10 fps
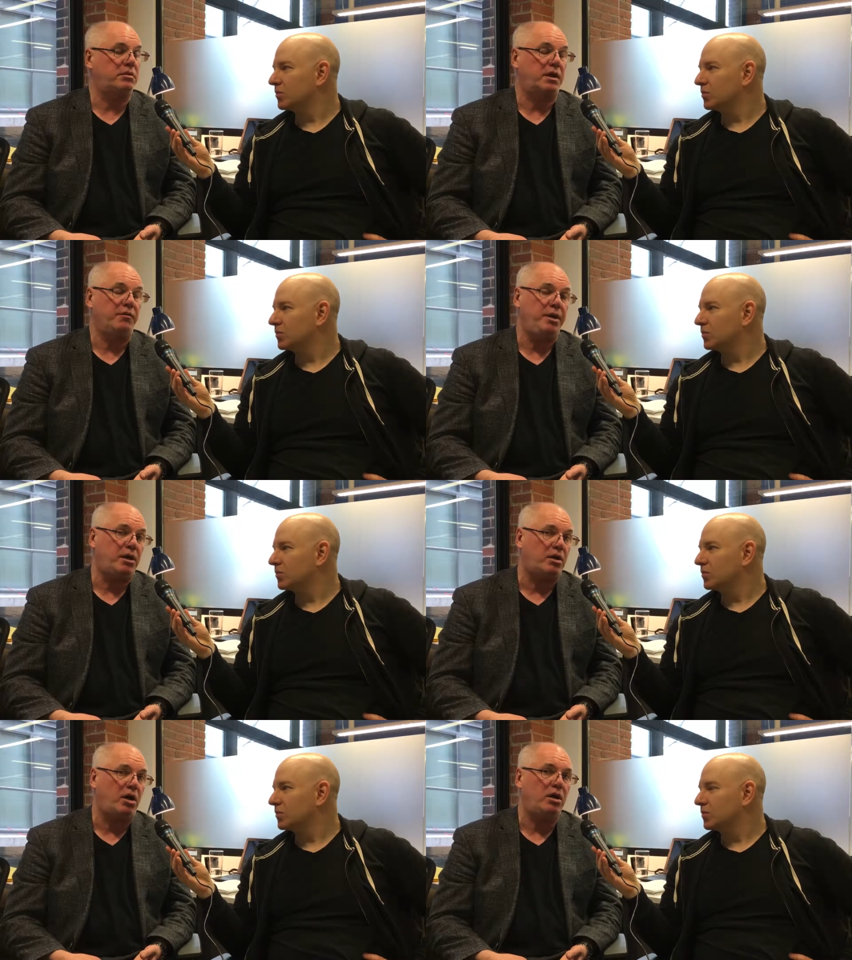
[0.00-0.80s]
Speaker 1: give me a
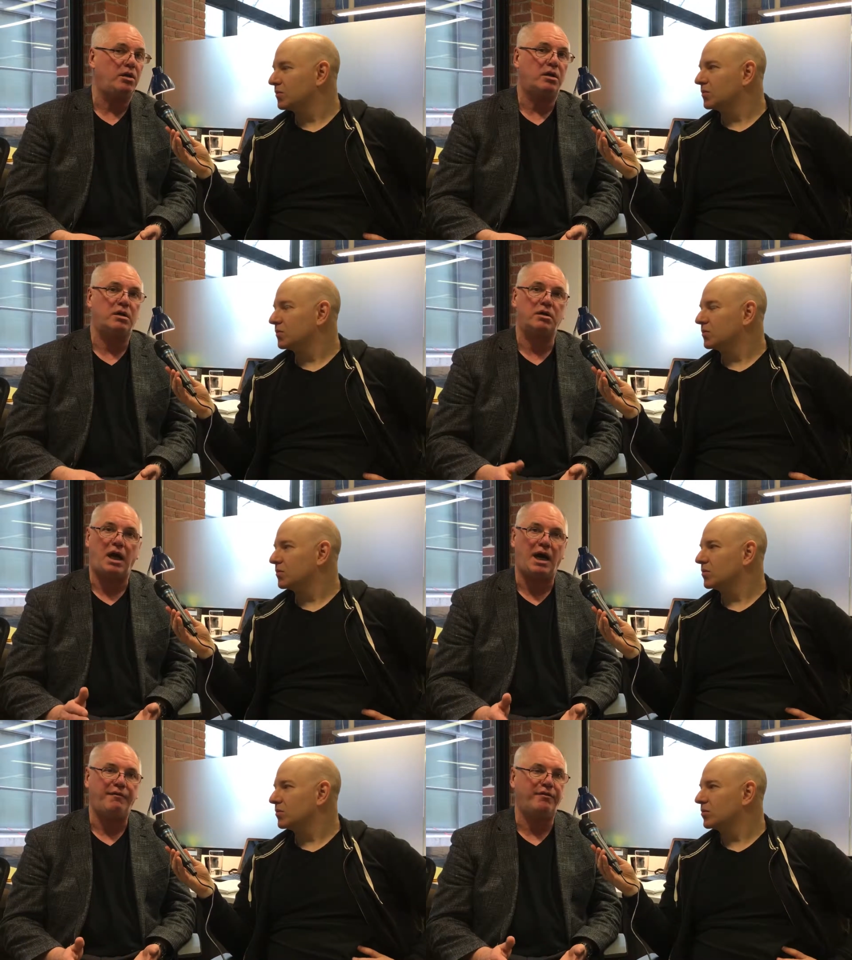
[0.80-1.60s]
call,
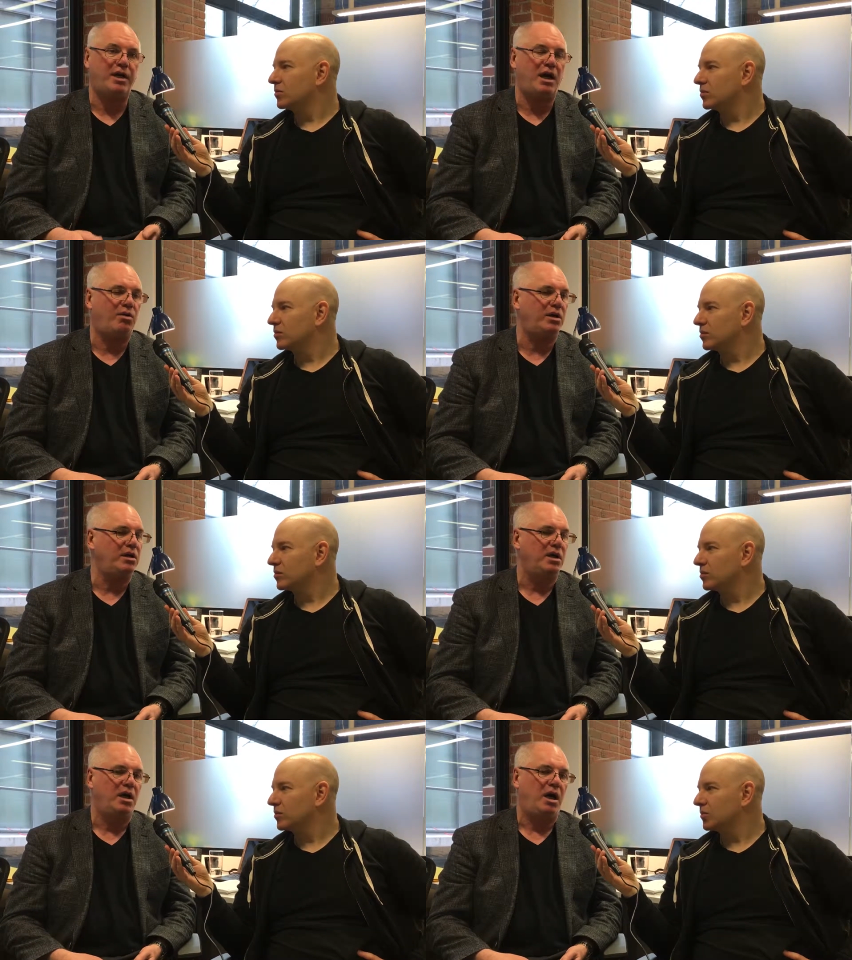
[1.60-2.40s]
half an
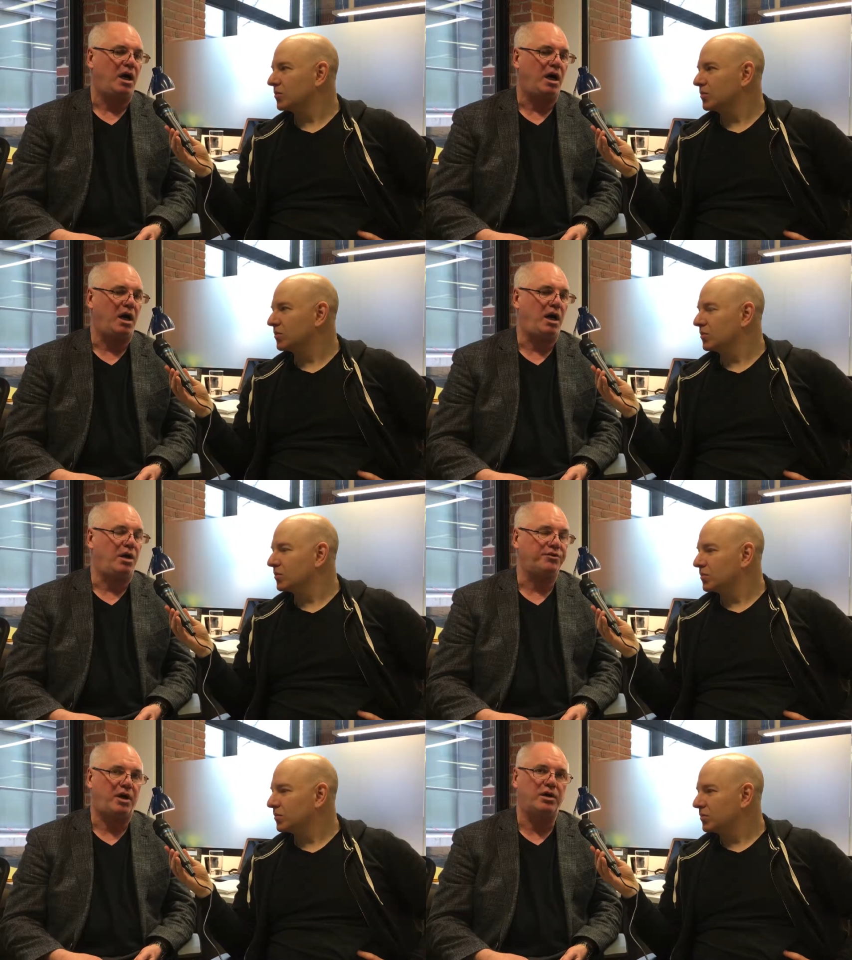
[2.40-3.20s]
hour.
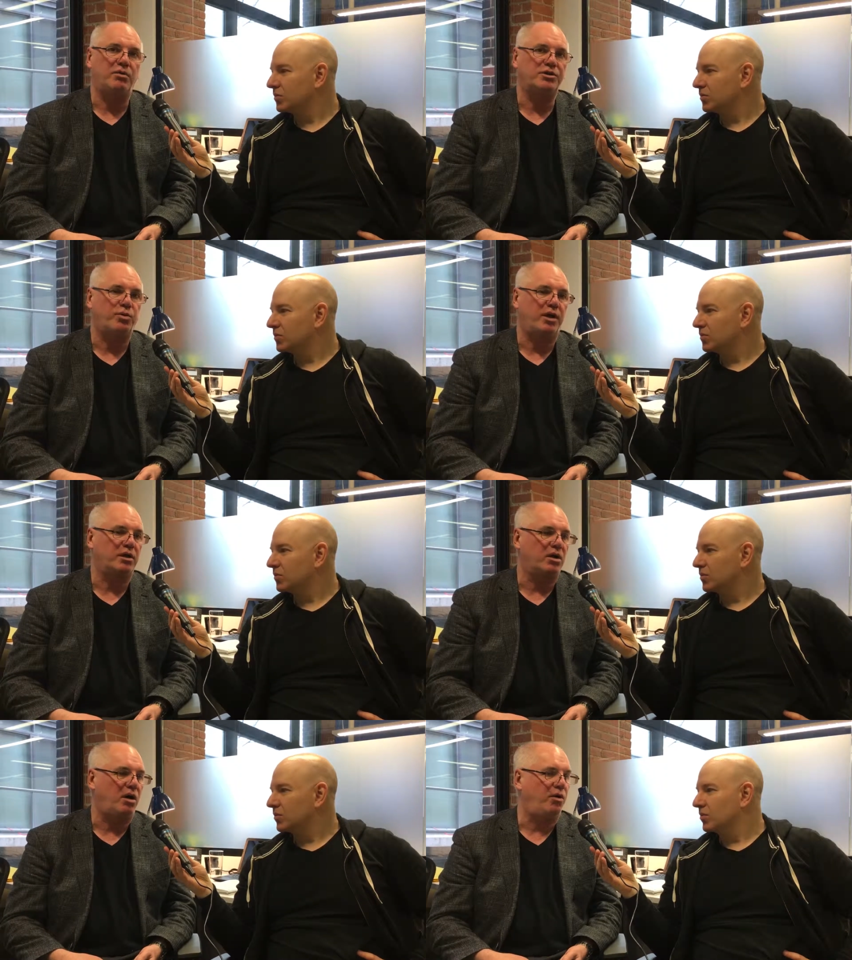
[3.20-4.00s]
I'll tell you which way to
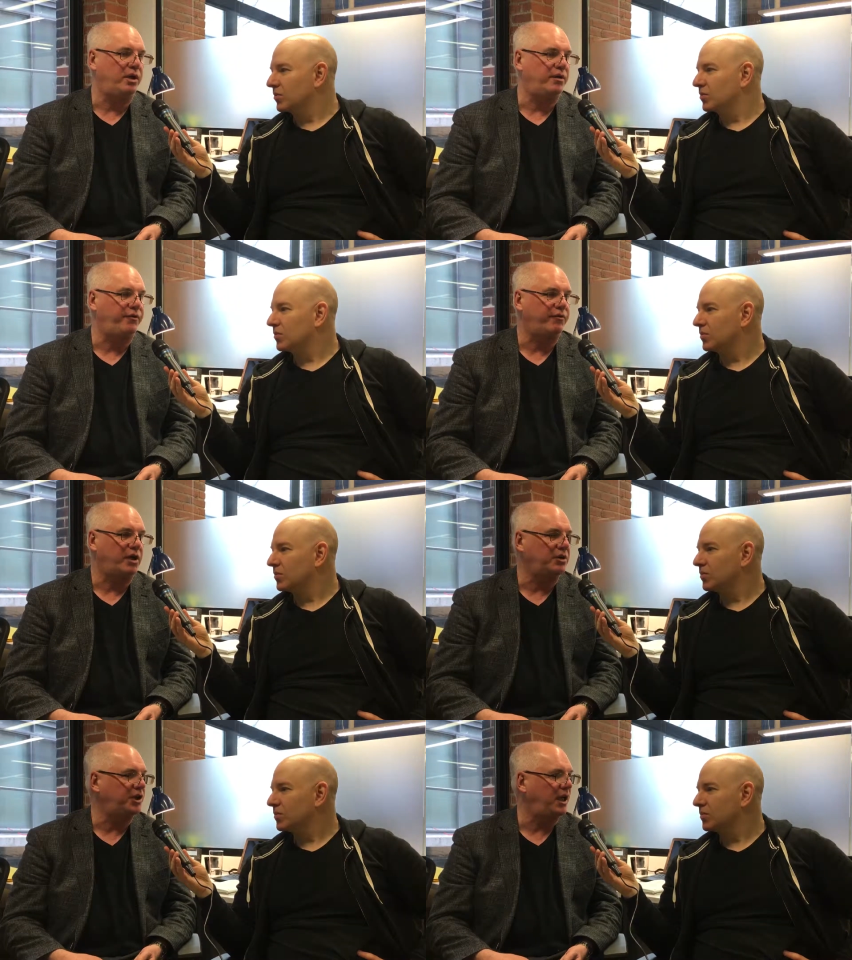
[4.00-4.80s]
go and if you've
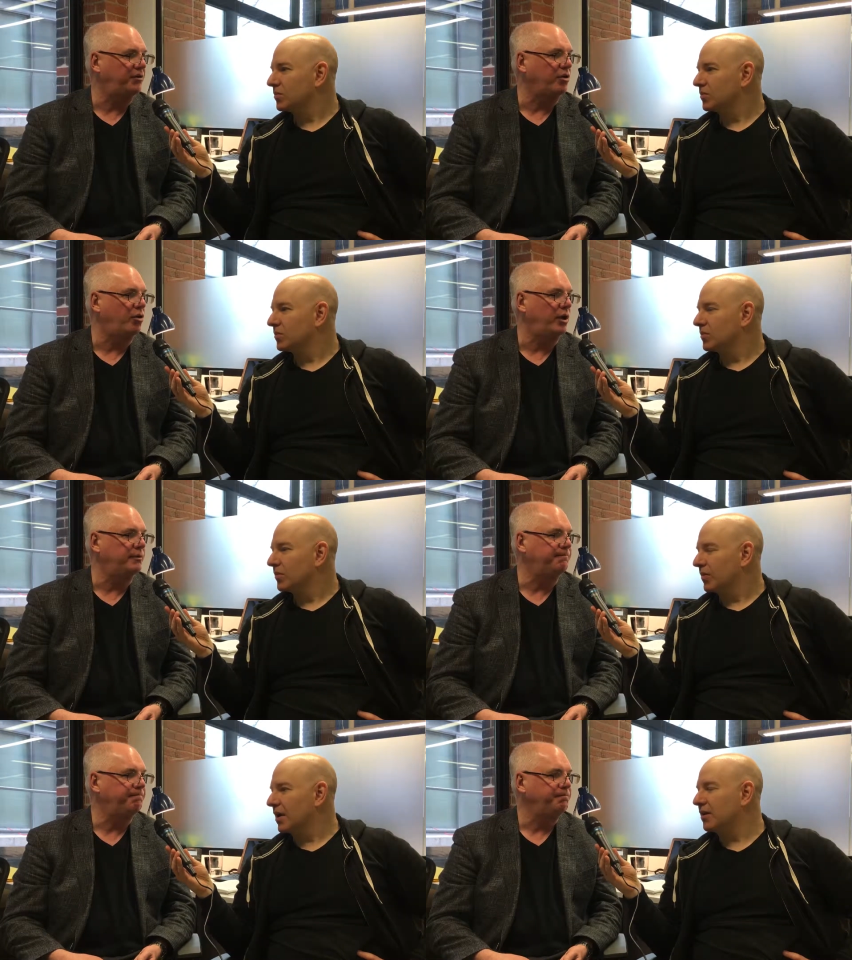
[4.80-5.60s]
got a chance in
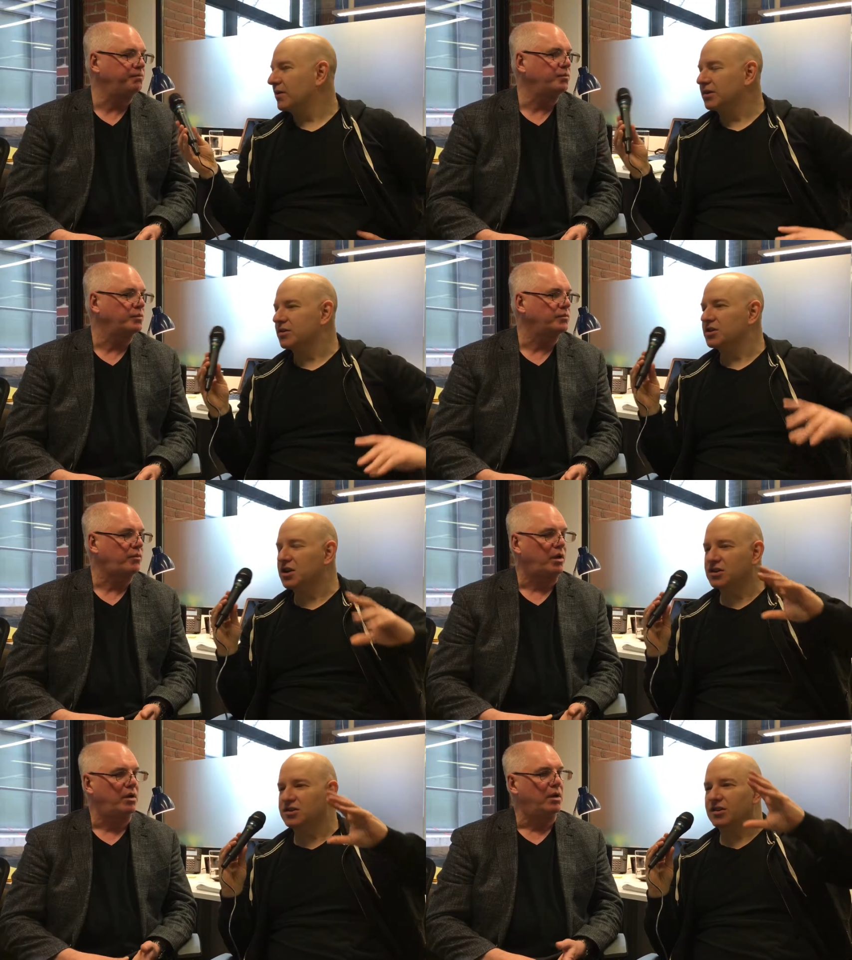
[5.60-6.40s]
court. All right,
Speaker 2: so the
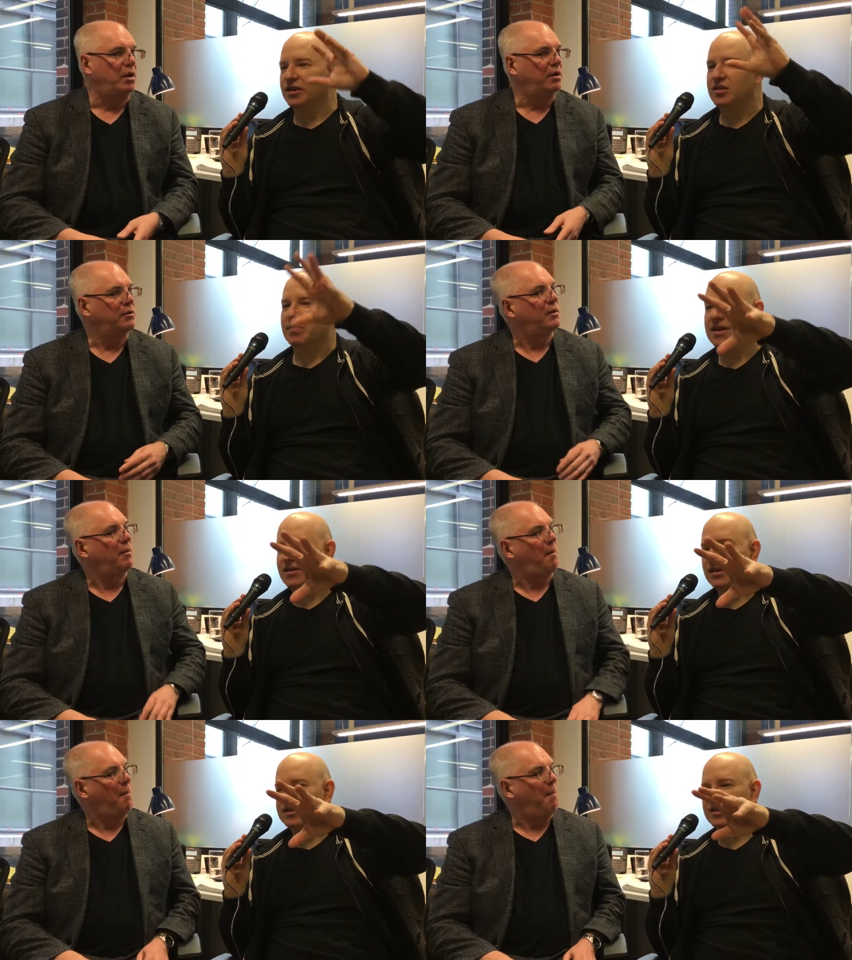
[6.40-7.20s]
judges are like the
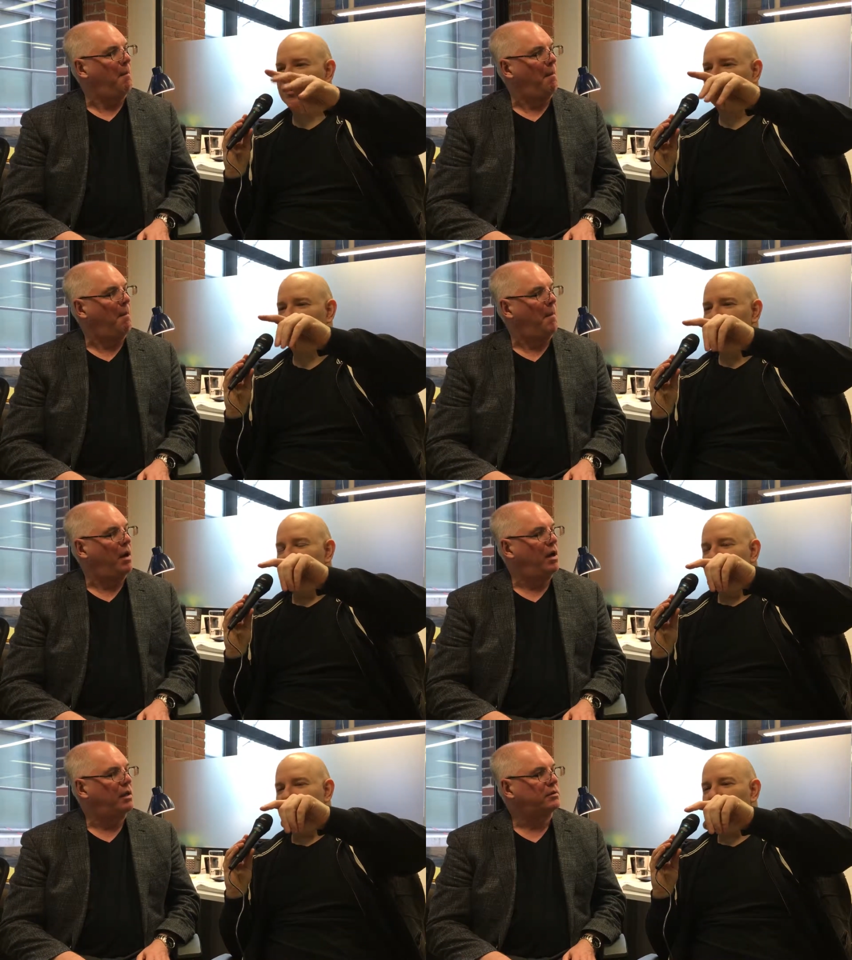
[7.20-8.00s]
parents, and then,
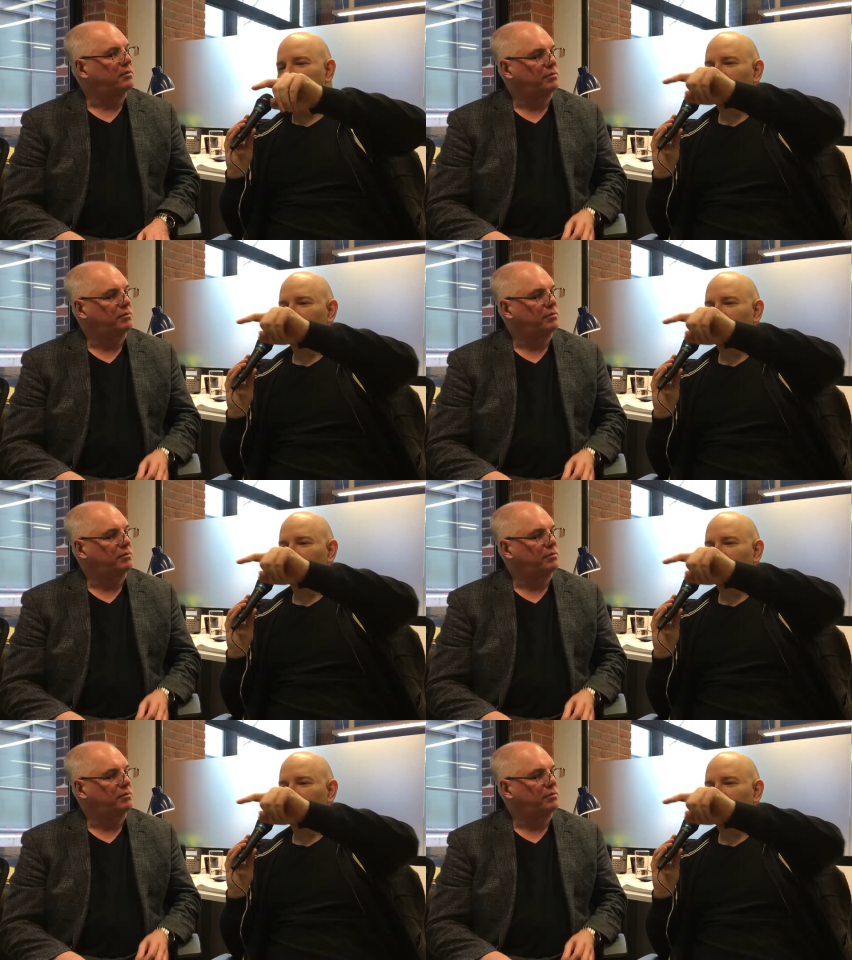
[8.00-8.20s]
you know,